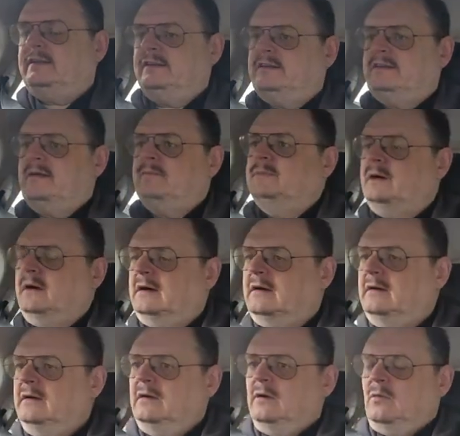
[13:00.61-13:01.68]
December,
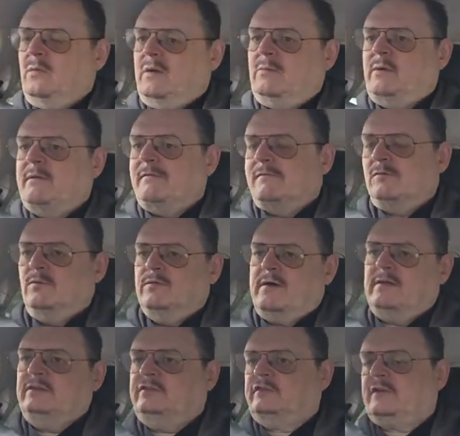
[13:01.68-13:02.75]
when we were all
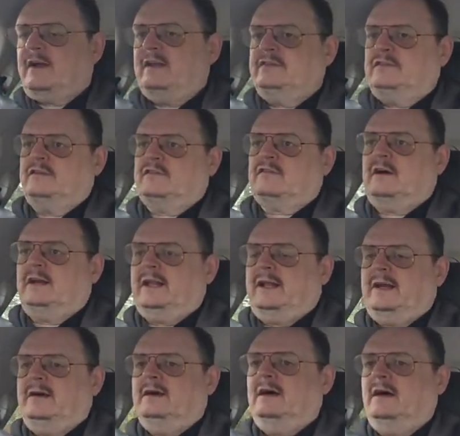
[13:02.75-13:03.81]
very stressed and trying to
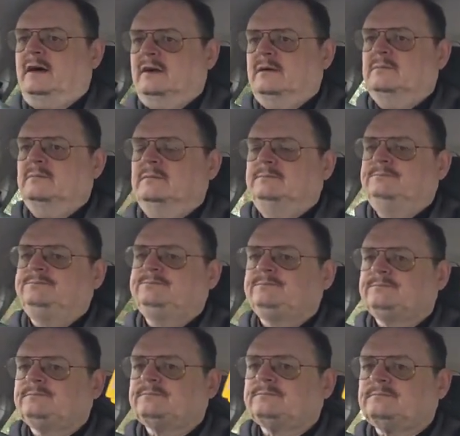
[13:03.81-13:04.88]
get her home
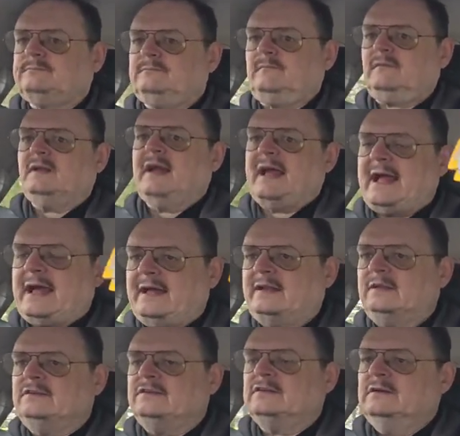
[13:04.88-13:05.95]

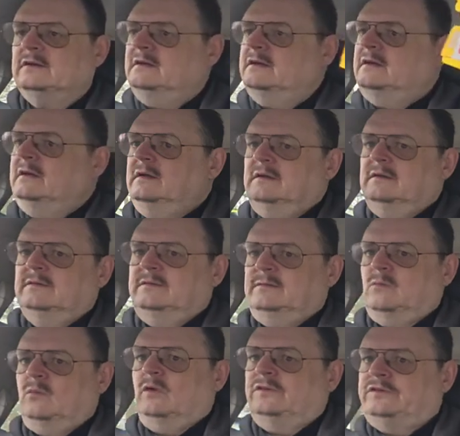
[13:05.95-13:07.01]
and
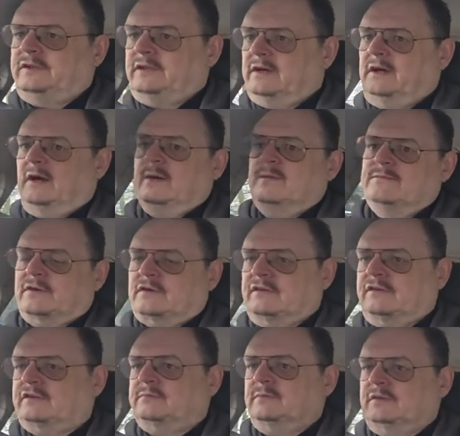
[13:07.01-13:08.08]
wanting her home for
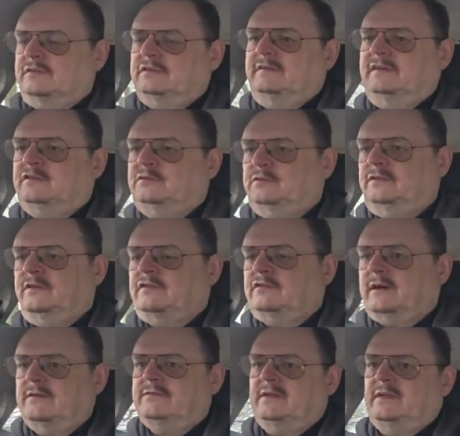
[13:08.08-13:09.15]
Christmas, and this was the
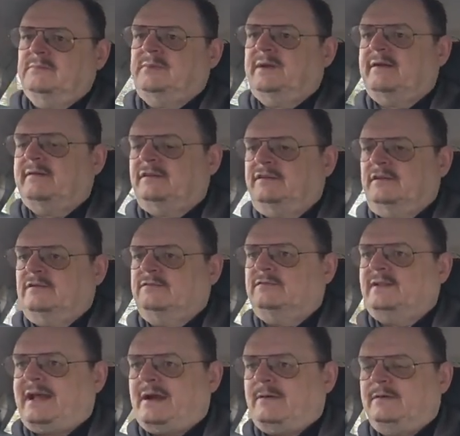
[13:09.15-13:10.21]
driving imperative.
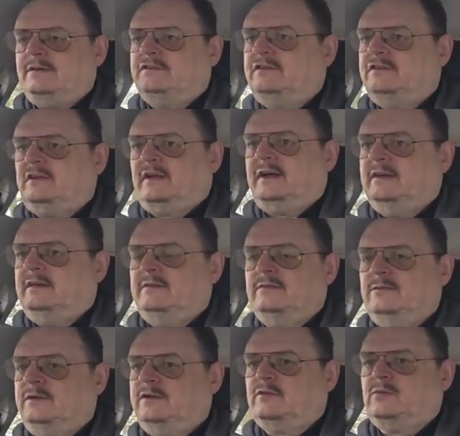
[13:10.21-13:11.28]
Now it's just kind of,
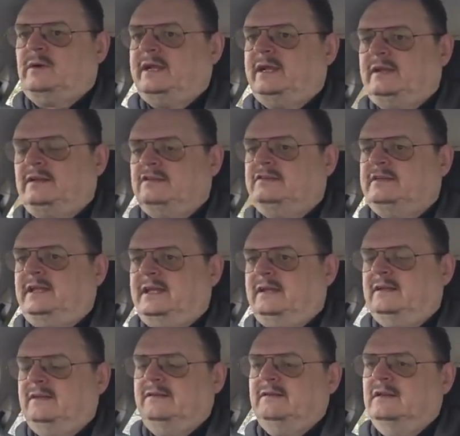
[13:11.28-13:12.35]
we're just waiting and seeing,
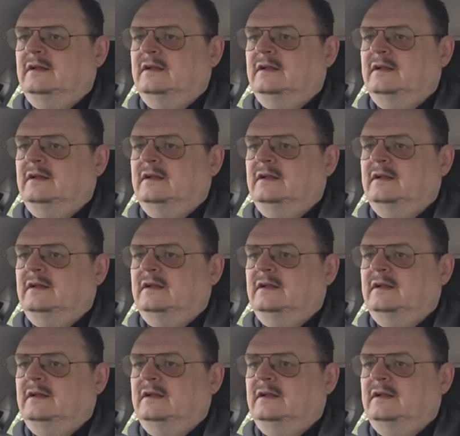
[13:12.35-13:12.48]
and